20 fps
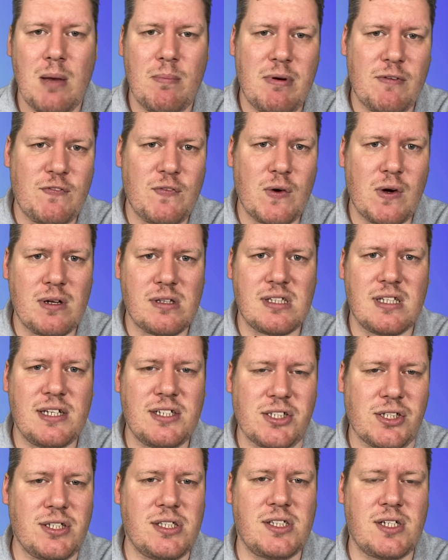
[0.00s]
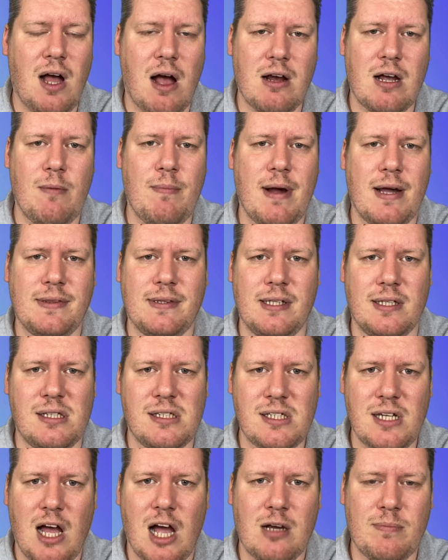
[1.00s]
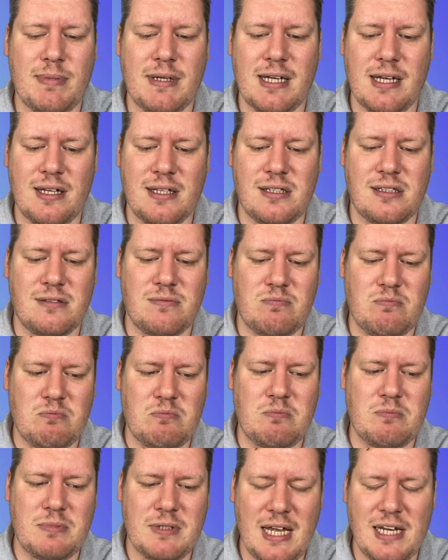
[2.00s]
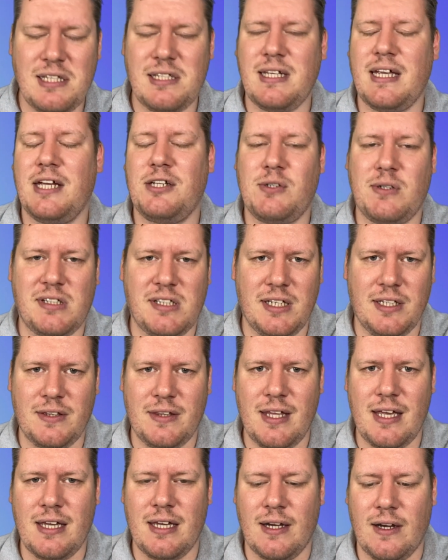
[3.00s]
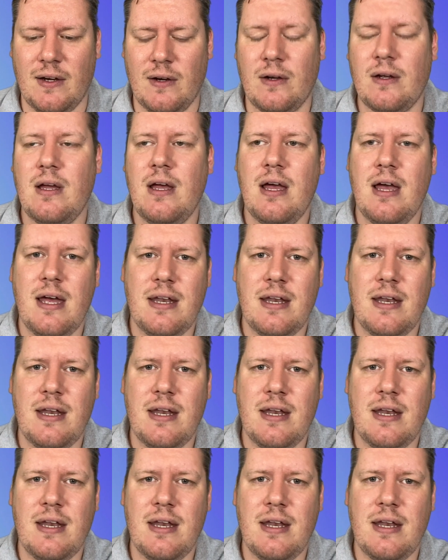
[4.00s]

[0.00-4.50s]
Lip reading: but first let's just talk about the stock because that's the interesting thing here.